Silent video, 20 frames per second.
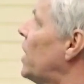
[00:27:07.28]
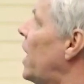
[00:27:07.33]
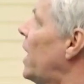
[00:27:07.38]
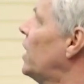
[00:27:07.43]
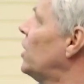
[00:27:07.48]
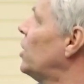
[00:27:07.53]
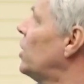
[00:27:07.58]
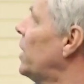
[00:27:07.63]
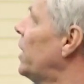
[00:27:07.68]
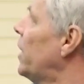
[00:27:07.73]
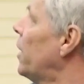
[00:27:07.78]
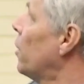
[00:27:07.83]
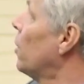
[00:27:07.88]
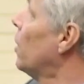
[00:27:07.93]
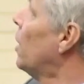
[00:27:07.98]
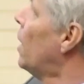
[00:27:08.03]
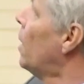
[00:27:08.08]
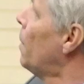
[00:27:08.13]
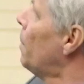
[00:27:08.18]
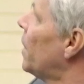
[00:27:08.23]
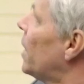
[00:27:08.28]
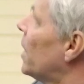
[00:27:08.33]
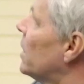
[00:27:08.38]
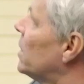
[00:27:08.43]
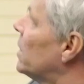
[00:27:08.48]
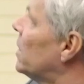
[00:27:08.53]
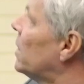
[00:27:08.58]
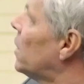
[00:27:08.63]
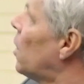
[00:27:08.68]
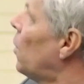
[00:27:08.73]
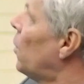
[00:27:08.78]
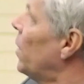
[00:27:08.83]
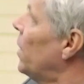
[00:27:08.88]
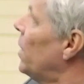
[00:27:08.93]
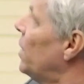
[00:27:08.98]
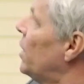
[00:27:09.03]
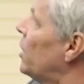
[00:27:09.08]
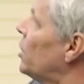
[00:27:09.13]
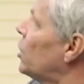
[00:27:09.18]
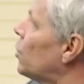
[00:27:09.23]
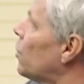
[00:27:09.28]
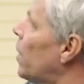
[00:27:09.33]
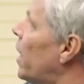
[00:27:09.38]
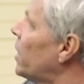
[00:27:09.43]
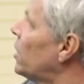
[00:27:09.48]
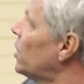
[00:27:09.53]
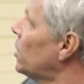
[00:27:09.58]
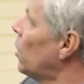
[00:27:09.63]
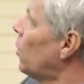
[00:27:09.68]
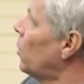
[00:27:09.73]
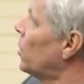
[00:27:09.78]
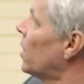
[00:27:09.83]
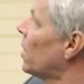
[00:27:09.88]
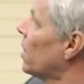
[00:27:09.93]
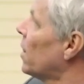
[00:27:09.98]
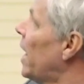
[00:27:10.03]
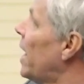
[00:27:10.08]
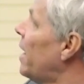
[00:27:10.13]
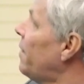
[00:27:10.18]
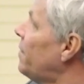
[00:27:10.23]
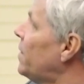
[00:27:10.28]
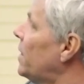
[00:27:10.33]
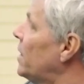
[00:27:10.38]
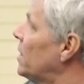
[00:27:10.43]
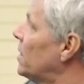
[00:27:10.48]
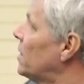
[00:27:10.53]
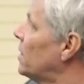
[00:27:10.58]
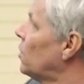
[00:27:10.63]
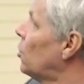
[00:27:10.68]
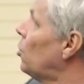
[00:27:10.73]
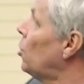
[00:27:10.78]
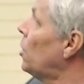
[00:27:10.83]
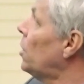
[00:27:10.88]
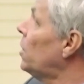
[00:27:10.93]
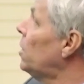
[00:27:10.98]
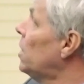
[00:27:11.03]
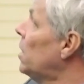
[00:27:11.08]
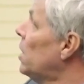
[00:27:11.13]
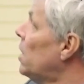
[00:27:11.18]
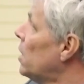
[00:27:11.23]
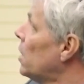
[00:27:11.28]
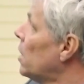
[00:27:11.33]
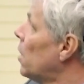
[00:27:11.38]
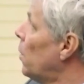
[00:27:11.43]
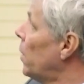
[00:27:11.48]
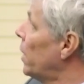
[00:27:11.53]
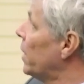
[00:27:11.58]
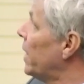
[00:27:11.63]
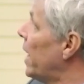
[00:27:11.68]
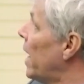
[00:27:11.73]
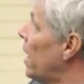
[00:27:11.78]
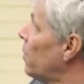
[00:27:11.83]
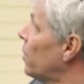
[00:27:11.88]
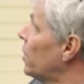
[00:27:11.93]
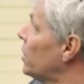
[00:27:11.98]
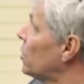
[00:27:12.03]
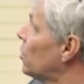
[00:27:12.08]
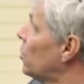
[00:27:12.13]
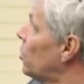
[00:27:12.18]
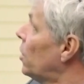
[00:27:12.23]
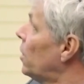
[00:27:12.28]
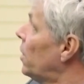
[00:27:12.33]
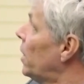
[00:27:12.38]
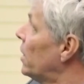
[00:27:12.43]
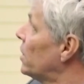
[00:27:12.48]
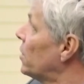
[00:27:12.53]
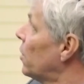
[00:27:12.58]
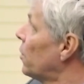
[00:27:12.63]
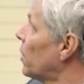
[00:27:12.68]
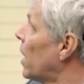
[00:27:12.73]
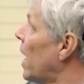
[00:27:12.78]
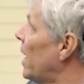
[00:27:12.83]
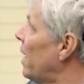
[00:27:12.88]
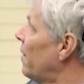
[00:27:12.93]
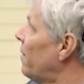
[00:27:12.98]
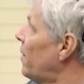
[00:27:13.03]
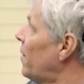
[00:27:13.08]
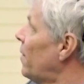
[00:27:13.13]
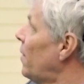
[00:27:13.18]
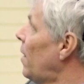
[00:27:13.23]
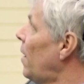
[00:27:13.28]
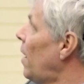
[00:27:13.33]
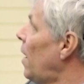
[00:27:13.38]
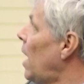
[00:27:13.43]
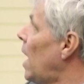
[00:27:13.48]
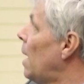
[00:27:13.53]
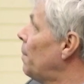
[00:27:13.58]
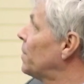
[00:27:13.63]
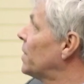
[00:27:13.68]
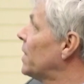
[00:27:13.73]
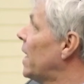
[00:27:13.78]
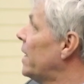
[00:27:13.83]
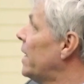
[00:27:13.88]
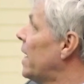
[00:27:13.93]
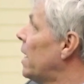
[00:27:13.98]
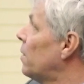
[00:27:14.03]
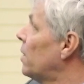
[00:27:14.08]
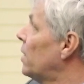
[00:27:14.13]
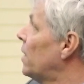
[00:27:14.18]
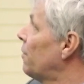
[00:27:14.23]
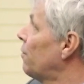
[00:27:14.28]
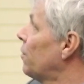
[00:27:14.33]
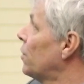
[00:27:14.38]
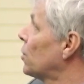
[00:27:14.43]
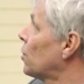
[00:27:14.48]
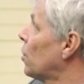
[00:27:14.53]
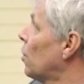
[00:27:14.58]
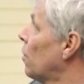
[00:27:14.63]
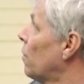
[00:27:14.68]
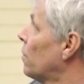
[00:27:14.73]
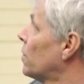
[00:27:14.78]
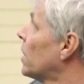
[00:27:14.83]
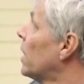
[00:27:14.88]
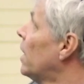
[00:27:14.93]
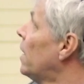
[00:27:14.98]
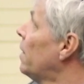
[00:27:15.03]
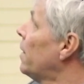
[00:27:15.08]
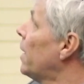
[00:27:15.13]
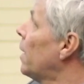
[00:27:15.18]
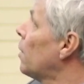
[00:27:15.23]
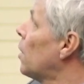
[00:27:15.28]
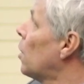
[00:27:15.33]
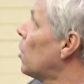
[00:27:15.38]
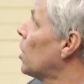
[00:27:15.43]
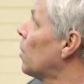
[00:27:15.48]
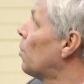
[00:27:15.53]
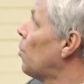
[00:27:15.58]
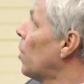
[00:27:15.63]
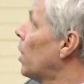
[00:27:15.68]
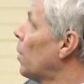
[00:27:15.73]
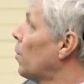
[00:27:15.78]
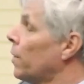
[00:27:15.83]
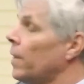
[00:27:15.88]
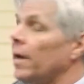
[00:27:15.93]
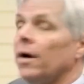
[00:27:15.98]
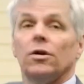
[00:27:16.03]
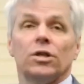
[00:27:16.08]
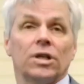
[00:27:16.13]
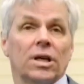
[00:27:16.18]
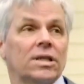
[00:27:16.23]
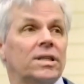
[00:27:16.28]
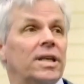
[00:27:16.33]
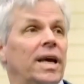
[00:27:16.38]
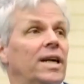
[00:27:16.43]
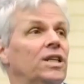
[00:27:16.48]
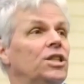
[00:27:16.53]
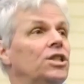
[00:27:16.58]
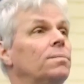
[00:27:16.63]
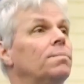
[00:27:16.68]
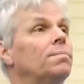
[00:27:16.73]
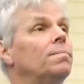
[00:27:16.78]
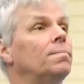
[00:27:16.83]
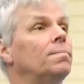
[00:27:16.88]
tangent here because going in this direction, going to the left is good, going down is good, and so they're kind of upside down indifference curves. They would go to the point where they are just tangent.